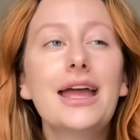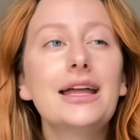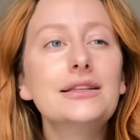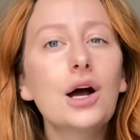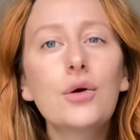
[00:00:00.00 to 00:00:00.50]

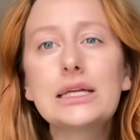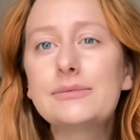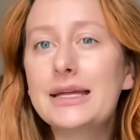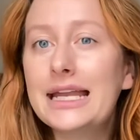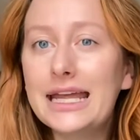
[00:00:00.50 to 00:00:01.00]
It's always
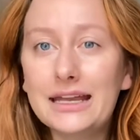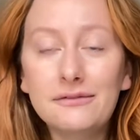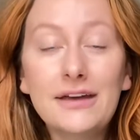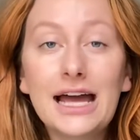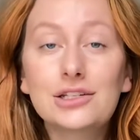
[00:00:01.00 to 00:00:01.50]
been in
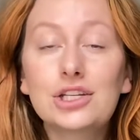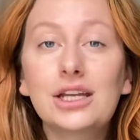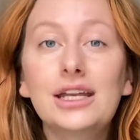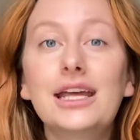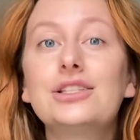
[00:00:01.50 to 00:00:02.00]

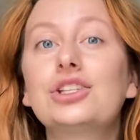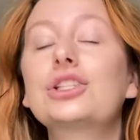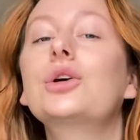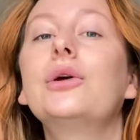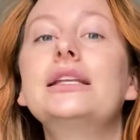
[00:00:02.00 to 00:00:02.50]
fashion, it's
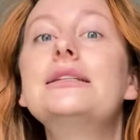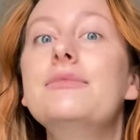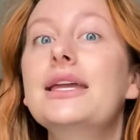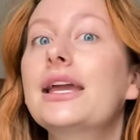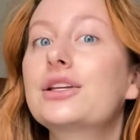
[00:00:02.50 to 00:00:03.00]
just going to
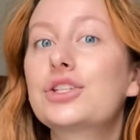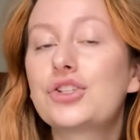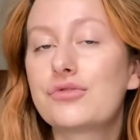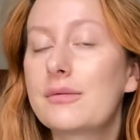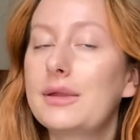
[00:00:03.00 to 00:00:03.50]
be
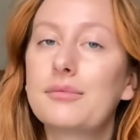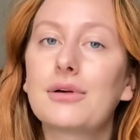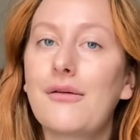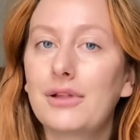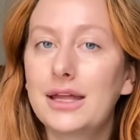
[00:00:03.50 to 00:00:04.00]
extremely
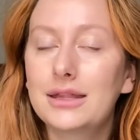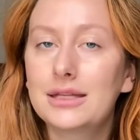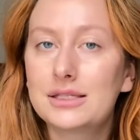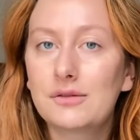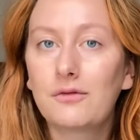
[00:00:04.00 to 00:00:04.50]
prevalent
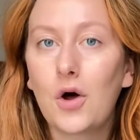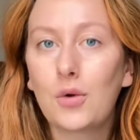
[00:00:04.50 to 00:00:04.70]
this fall